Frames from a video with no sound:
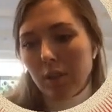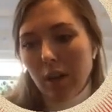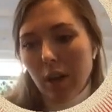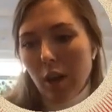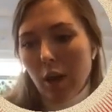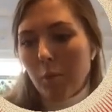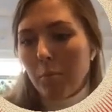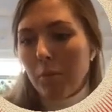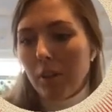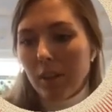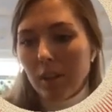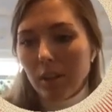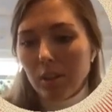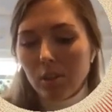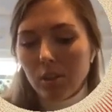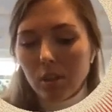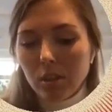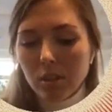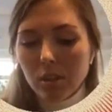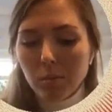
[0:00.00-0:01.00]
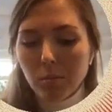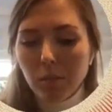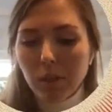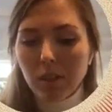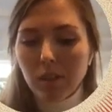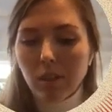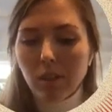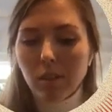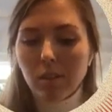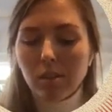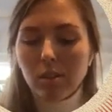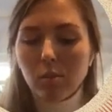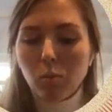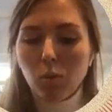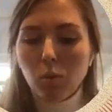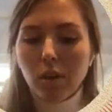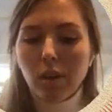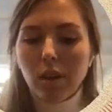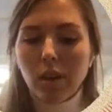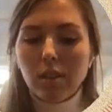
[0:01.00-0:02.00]
emulations, because
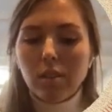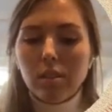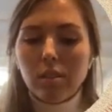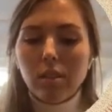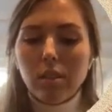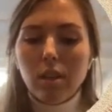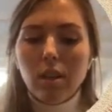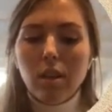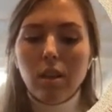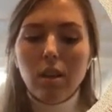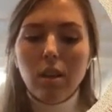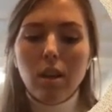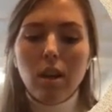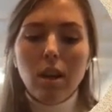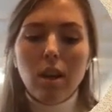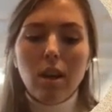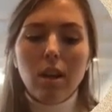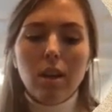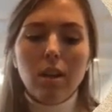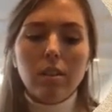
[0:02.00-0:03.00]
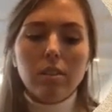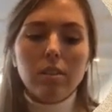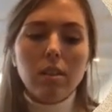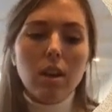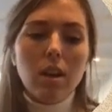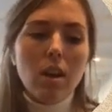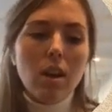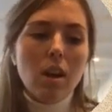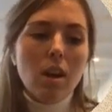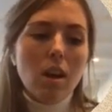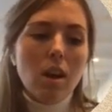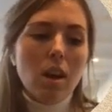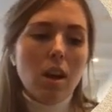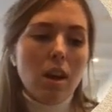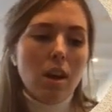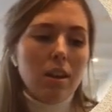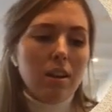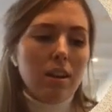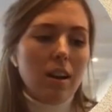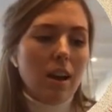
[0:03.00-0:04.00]
what I see is
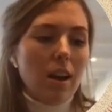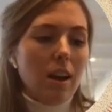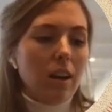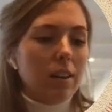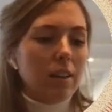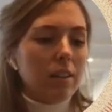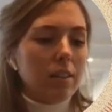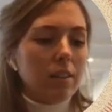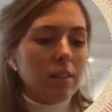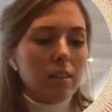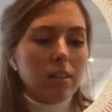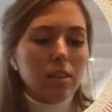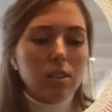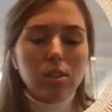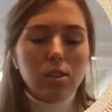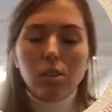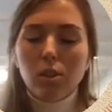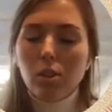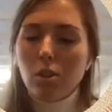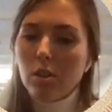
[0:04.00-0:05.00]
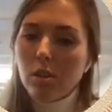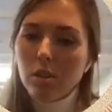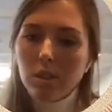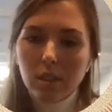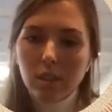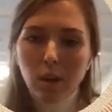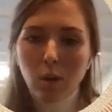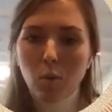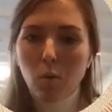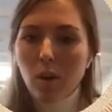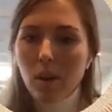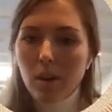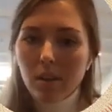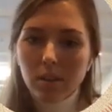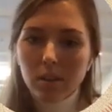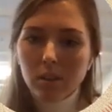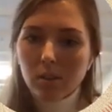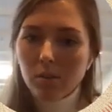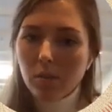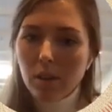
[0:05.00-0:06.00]
that security awareness
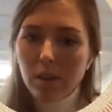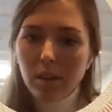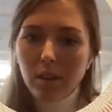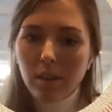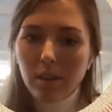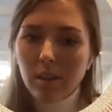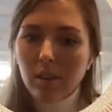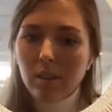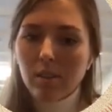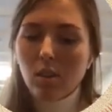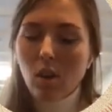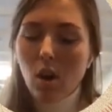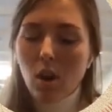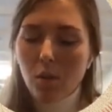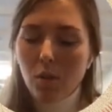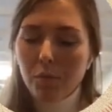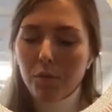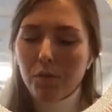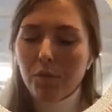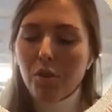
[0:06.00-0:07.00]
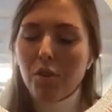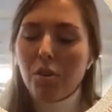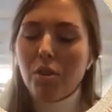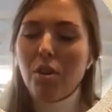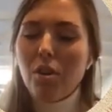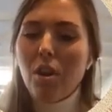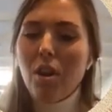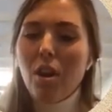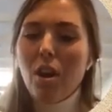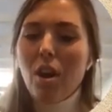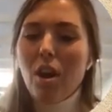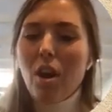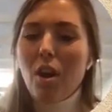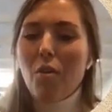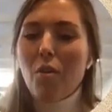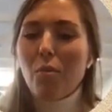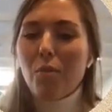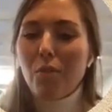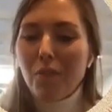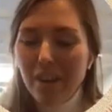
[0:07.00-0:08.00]
training is often
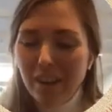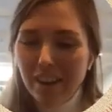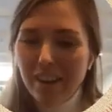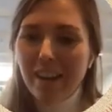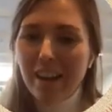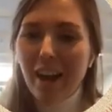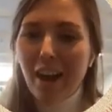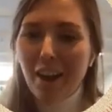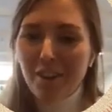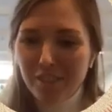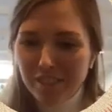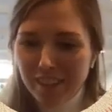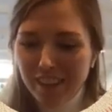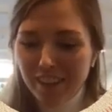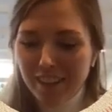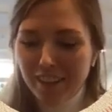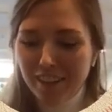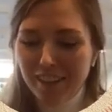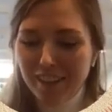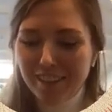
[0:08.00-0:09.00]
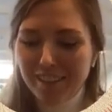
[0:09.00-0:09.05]
really outdated.